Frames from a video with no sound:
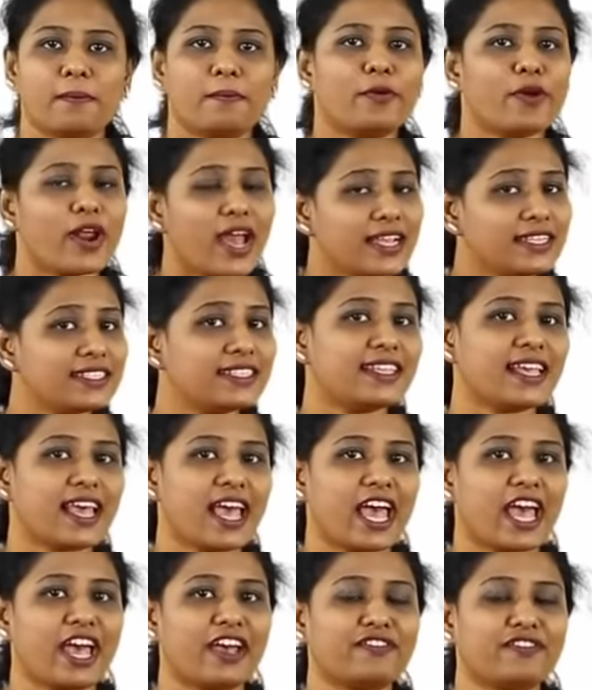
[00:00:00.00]
brands
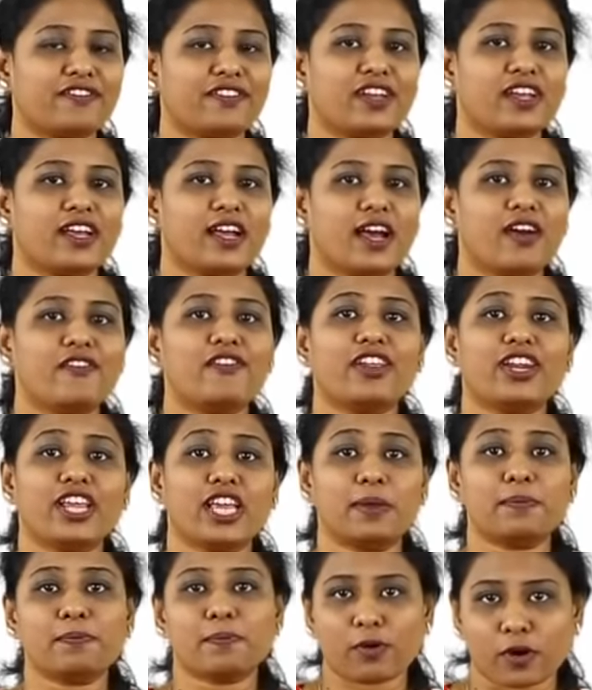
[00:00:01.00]
have a
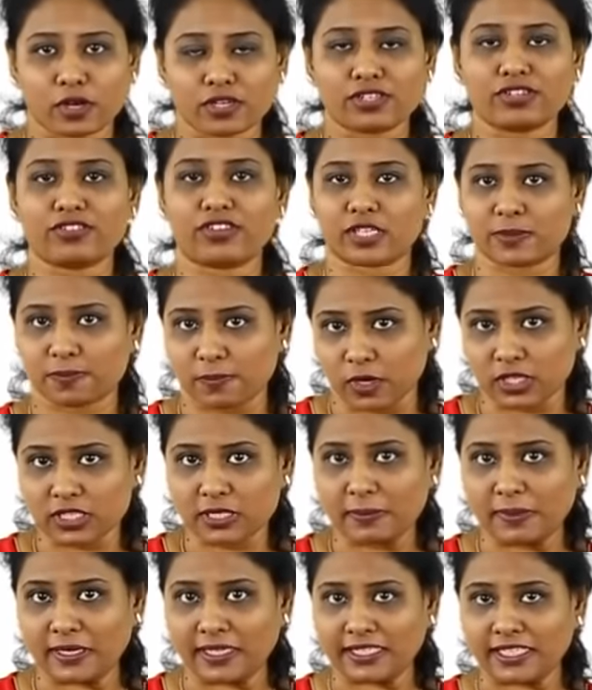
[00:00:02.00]
very important
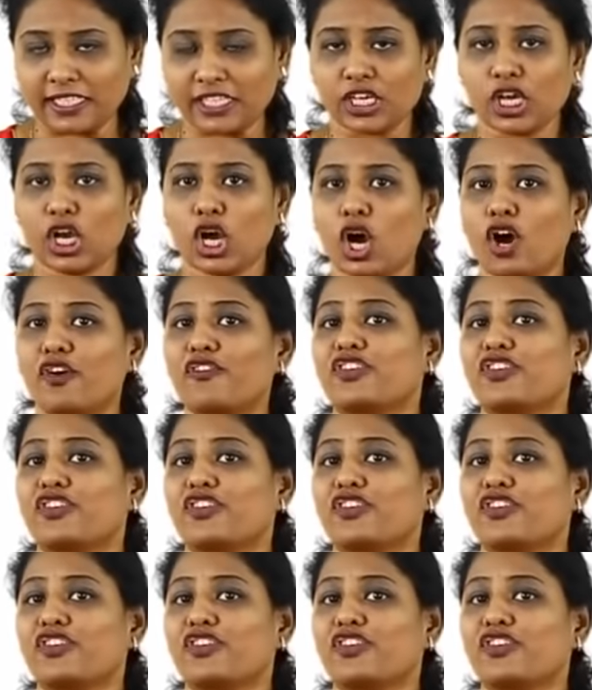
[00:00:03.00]
responsibility